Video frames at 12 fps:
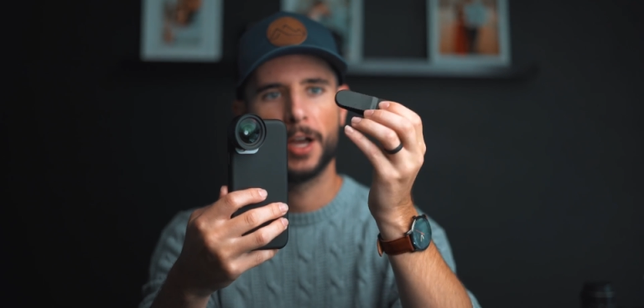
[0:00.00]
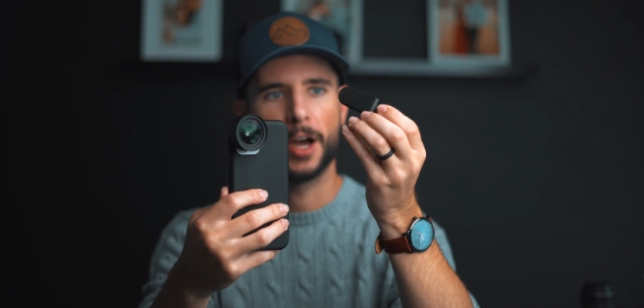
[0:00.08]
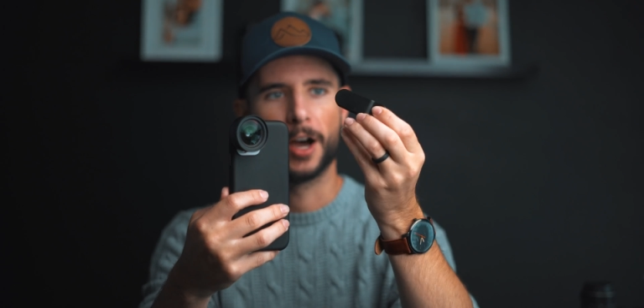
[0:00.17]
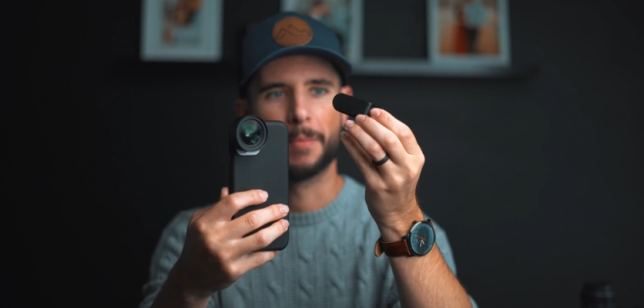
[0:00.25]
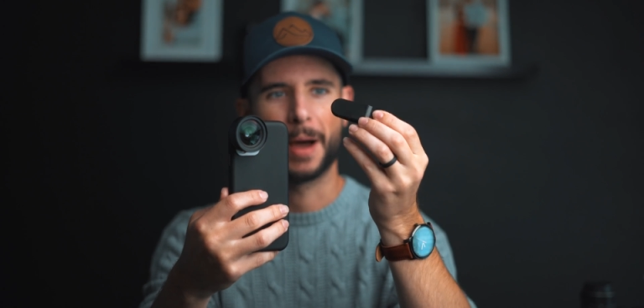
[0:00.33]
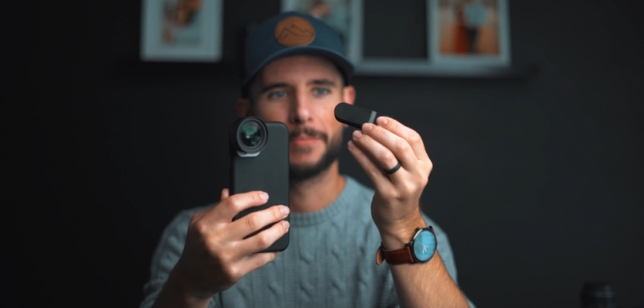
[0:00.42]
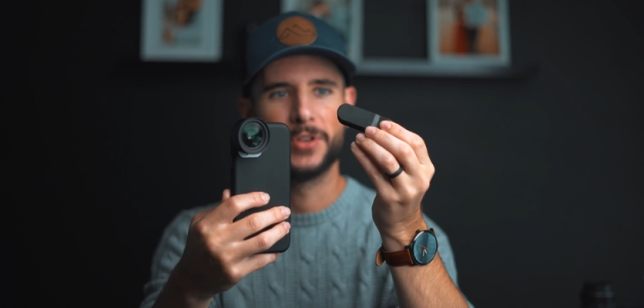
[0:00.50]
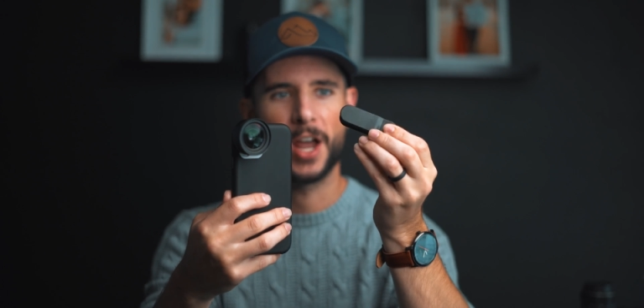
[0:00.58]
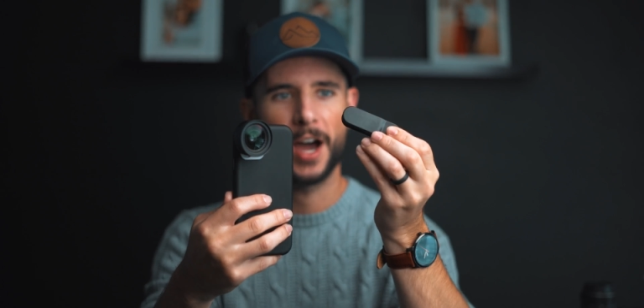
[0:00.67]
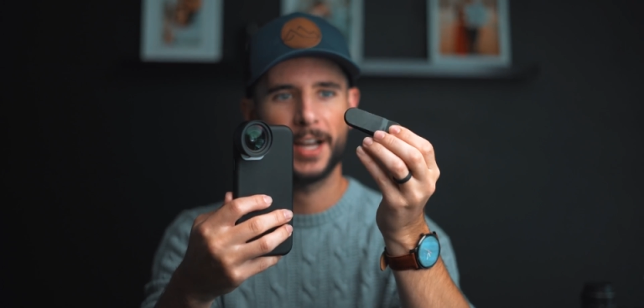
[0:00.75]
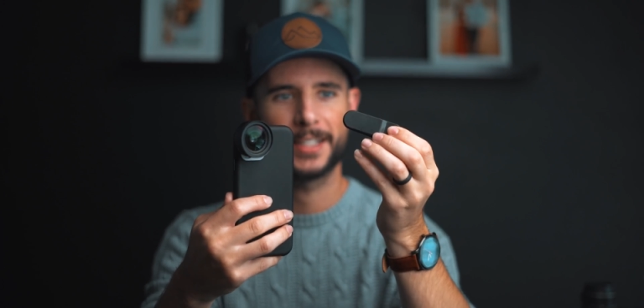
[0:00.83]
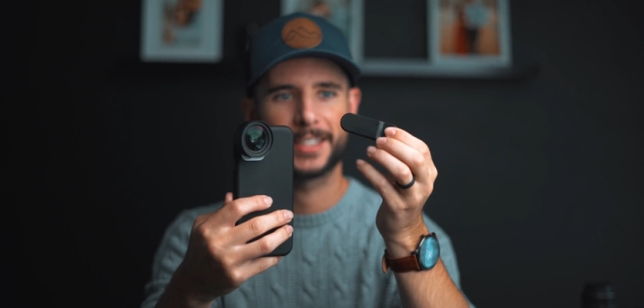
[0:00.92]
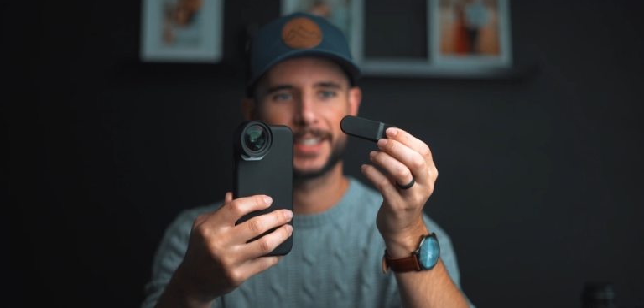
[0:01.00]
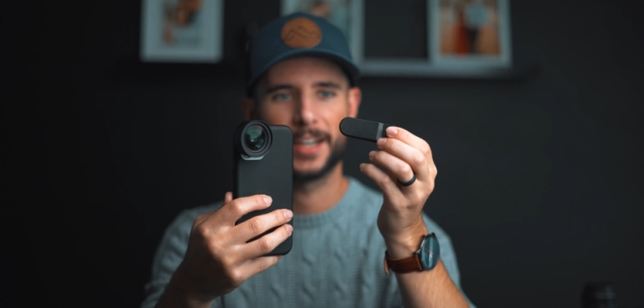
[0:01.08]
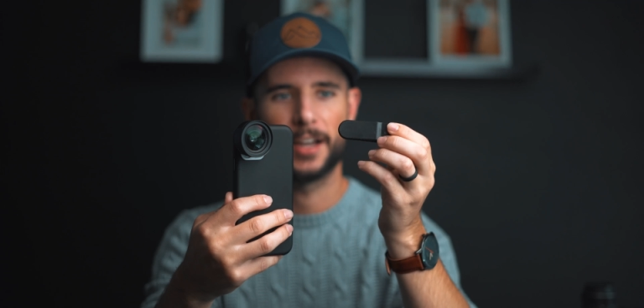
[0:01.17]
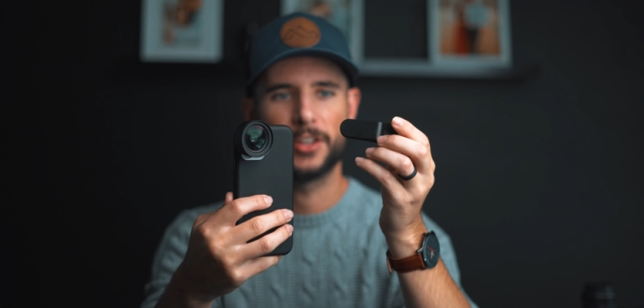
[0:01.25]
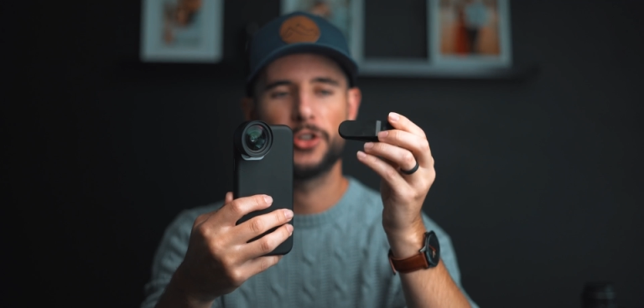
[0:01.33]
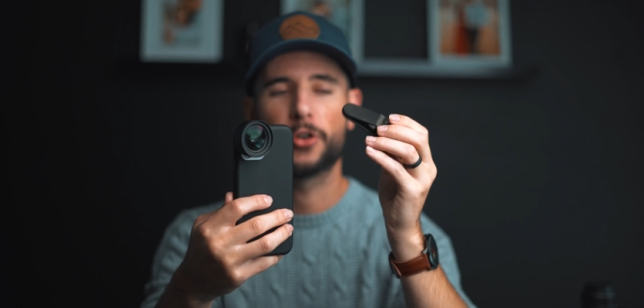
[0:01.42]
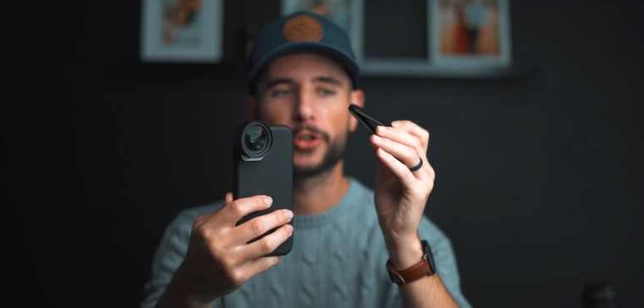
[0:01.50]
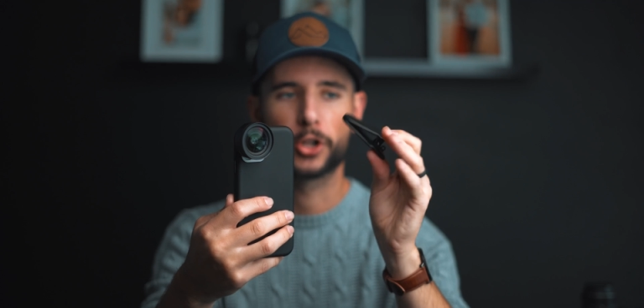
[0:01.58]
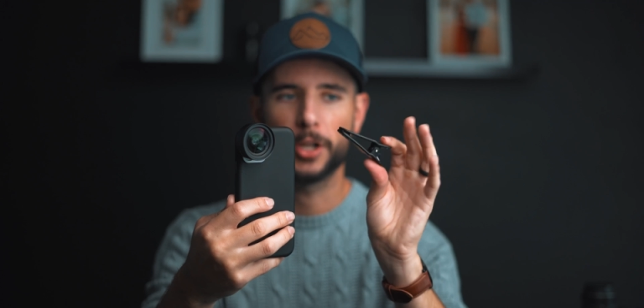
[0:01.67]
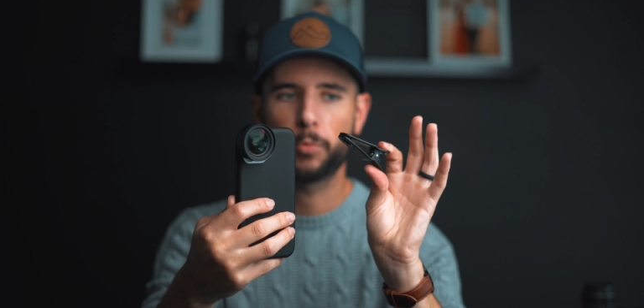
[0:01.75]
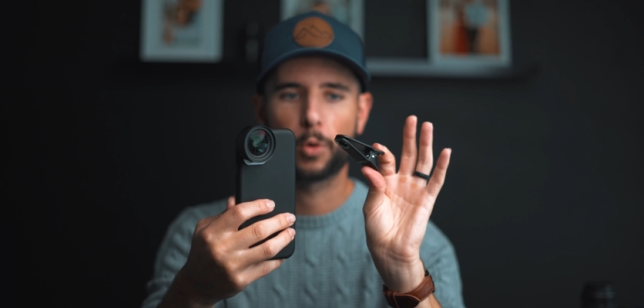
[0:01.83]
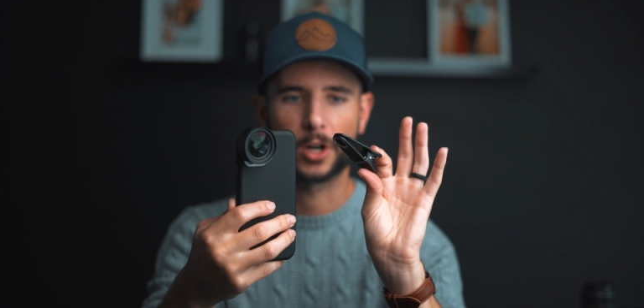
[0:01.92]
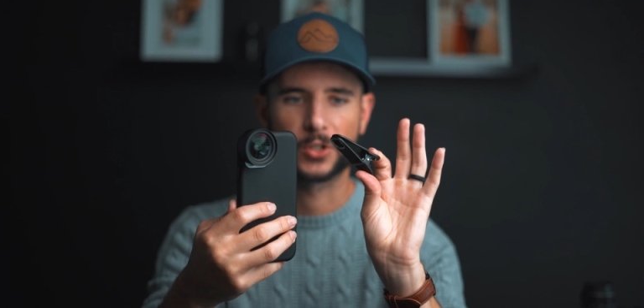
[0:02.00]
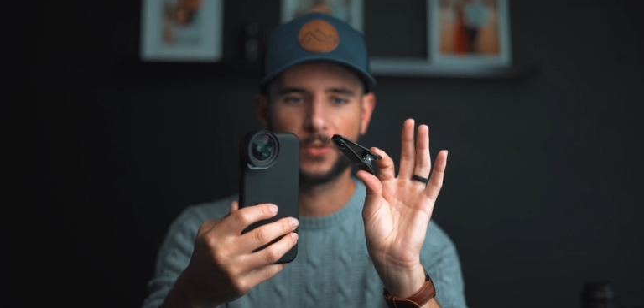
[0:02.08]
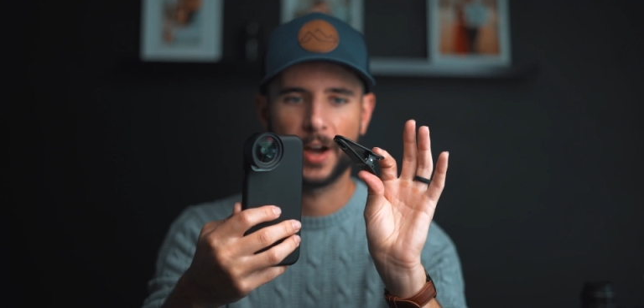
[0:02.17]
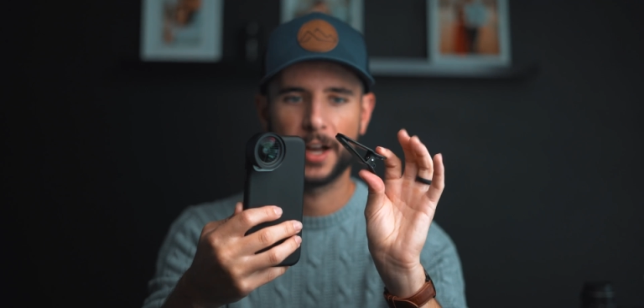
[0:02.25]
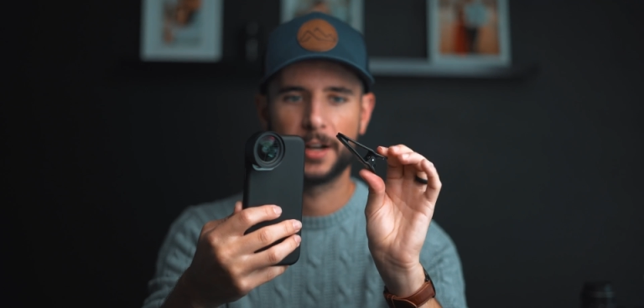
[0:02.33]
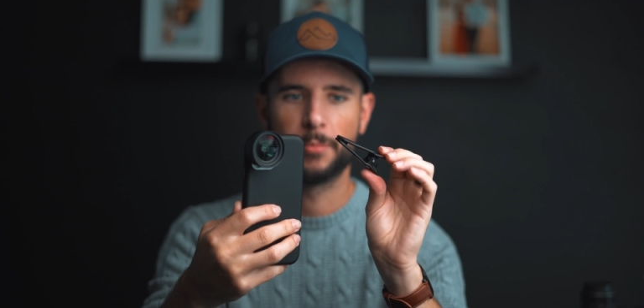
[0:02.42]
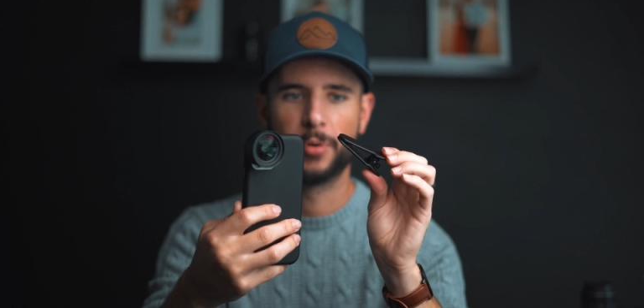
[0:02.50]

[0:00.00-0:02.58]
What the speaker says: I'm not, the clip works fine,